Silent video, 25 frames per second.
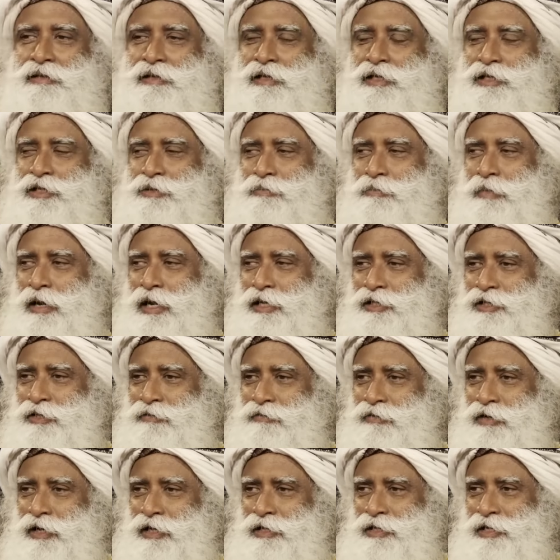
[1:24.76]
this
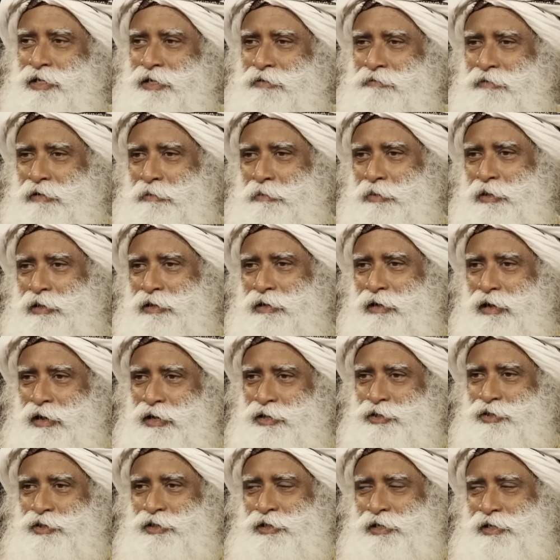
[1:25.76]
Mahashivratri will be
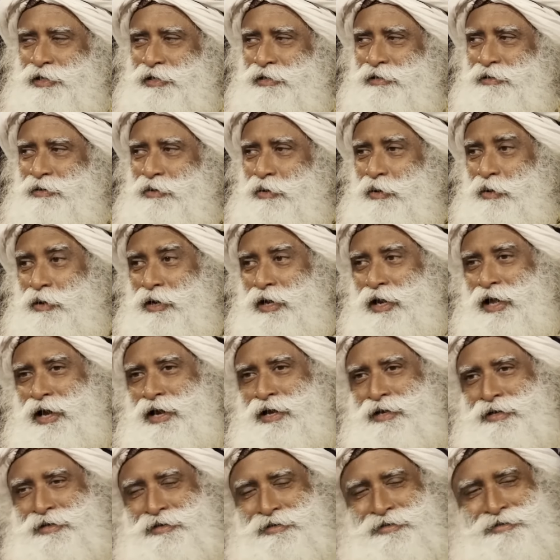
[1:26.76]
largely
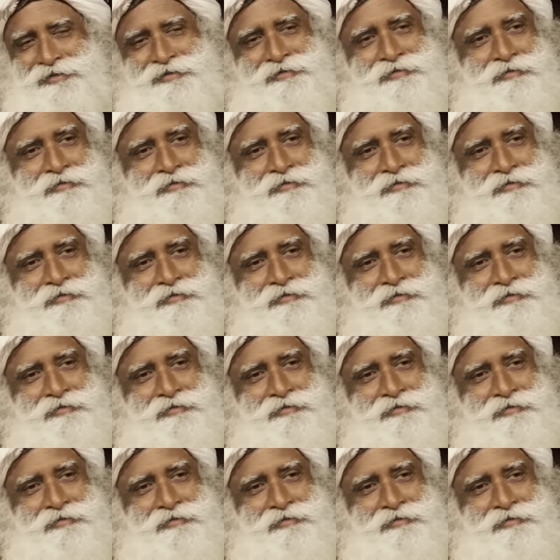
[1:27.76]
online.